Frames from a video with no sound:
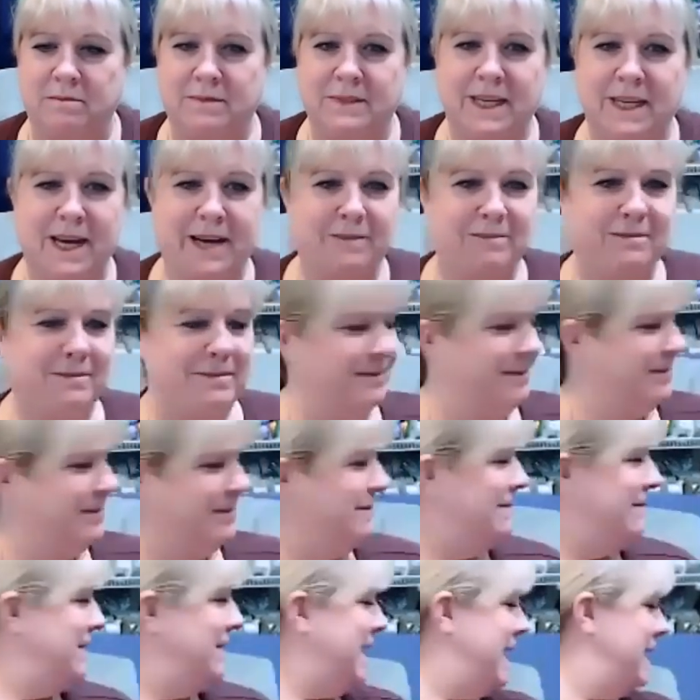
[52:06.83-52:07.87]
Yep,
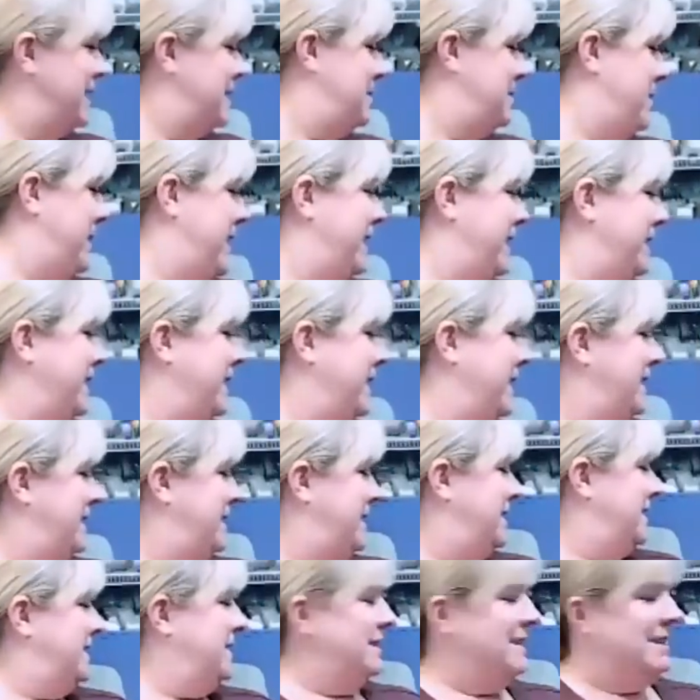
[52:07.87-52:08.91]
that's Bella.
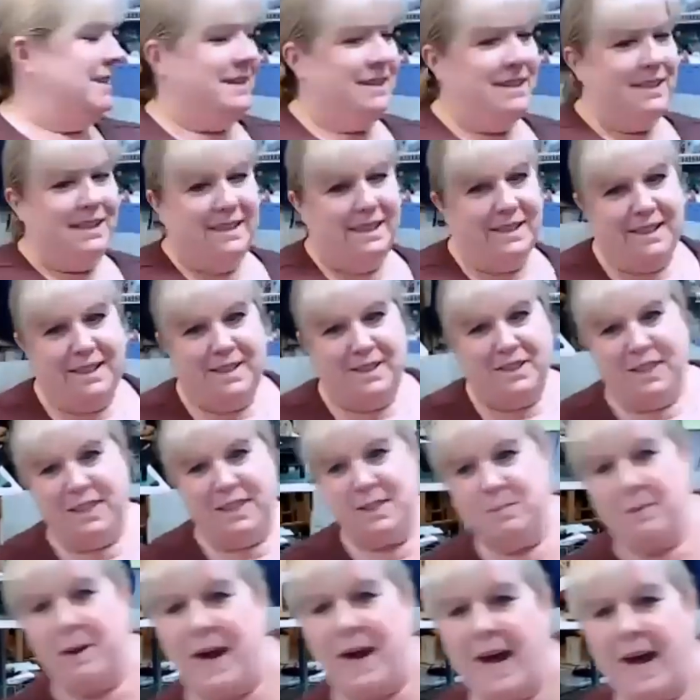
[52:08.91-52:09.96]

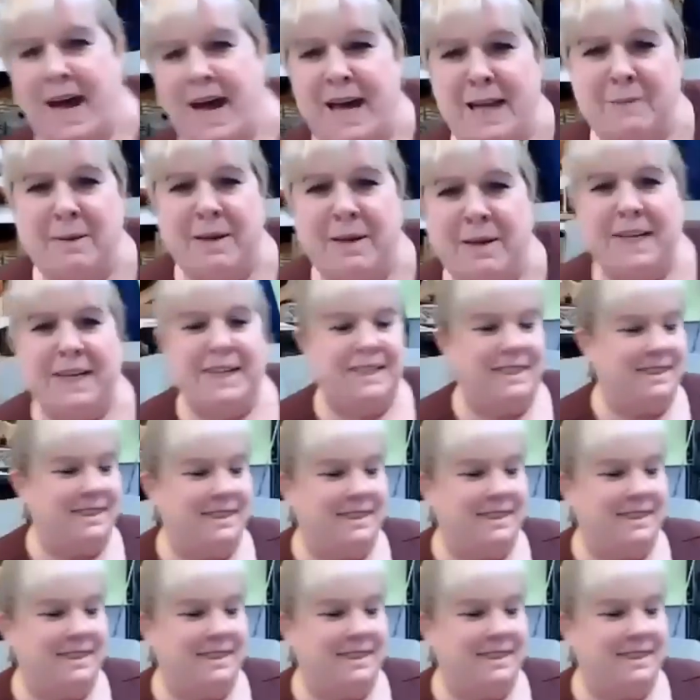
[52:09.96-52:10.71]
She's behind me.